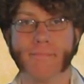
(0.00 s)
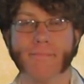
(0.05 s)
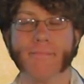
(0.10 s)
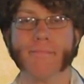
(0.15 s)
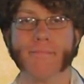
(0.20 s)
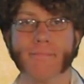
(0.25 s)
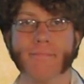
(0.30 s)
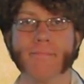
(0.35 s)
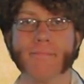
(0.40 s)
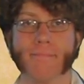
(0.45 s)

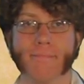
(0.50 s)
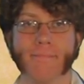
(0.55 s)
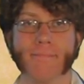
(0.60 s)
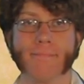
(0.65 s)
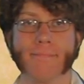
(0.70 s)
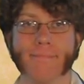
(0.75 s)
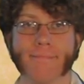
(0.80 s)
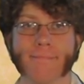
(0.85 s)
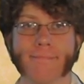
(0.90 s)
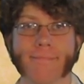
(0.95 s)

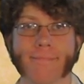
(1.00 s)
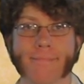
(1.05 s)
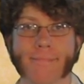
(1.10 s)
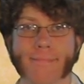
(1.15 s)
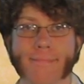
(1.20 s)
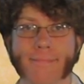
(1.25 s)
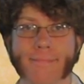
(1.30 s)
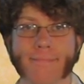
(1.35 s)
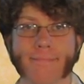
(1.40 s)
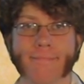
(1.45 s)

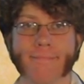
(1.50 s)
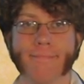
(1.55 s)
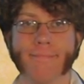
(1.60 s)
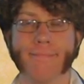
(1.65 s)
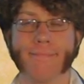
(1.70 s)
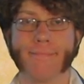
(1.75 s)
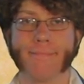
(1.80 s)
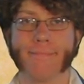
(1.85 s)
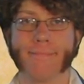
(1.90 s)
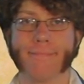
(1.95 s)

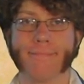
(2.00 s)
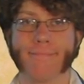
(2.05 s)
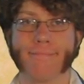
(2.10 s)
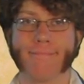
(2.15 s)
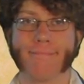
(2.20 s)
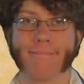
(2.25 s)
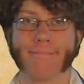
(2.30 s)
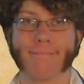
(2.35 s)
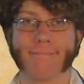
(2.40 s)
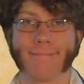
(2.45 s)

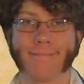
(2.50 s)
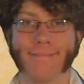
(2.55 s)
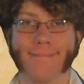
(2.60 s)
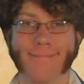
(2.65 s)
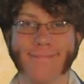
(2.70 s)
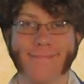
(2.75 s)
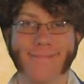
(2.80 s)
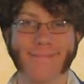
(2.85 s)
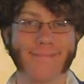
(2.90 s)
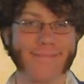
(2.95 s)

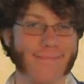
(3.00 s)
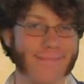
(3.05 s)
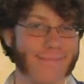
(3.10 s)
(silent)